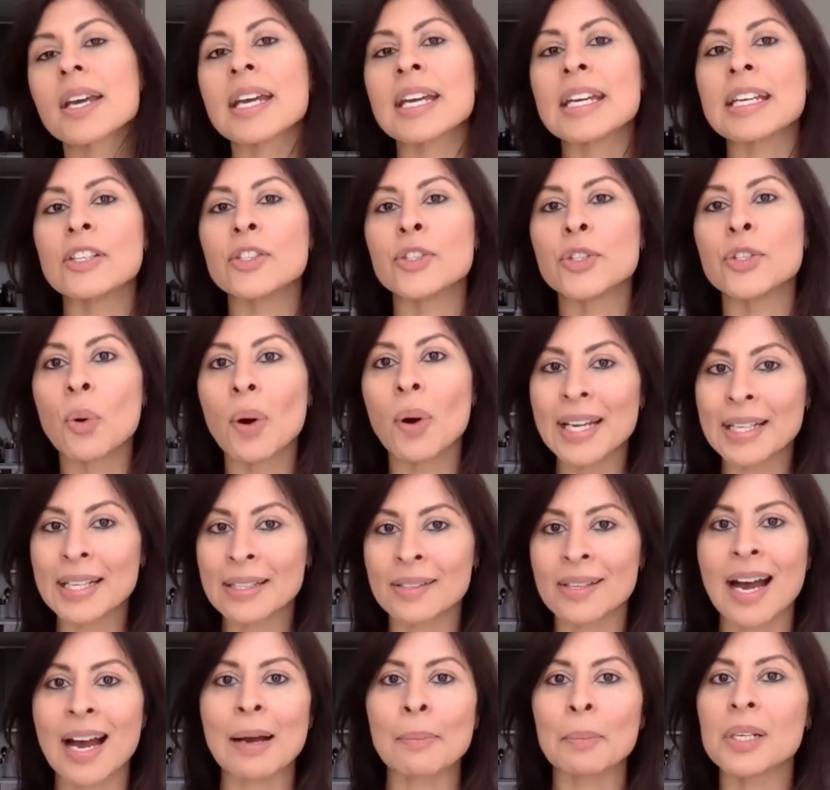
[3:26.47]
is your
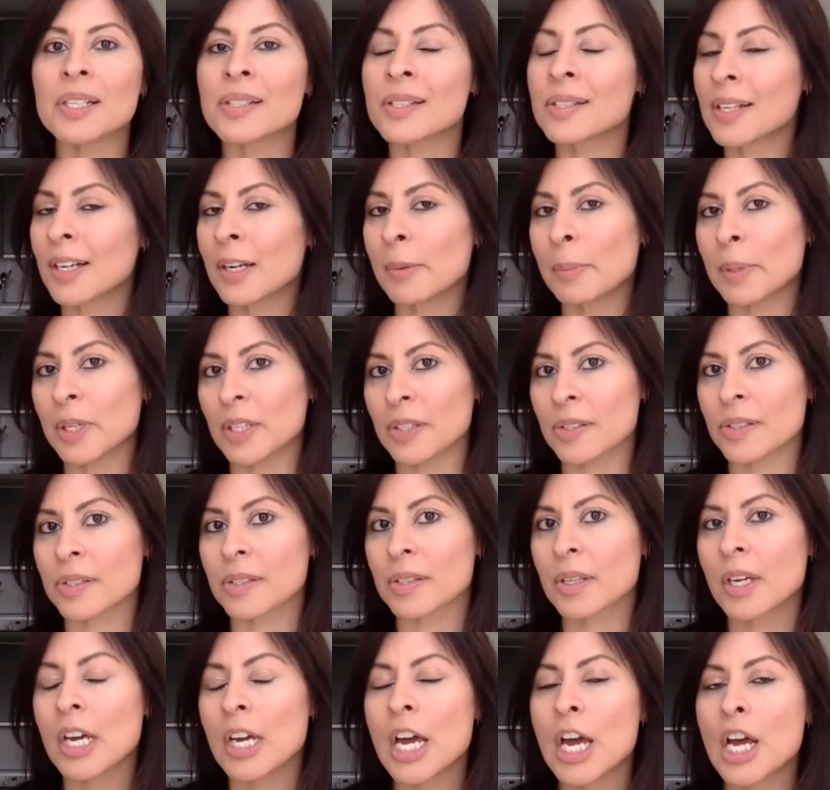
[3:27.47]
exam
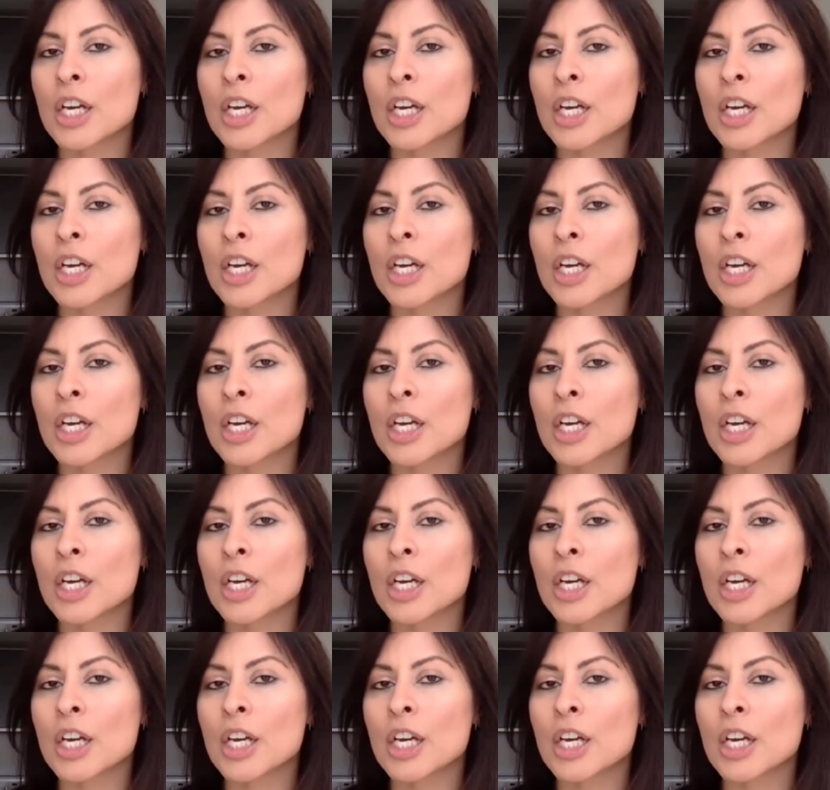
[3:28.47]
syllabus.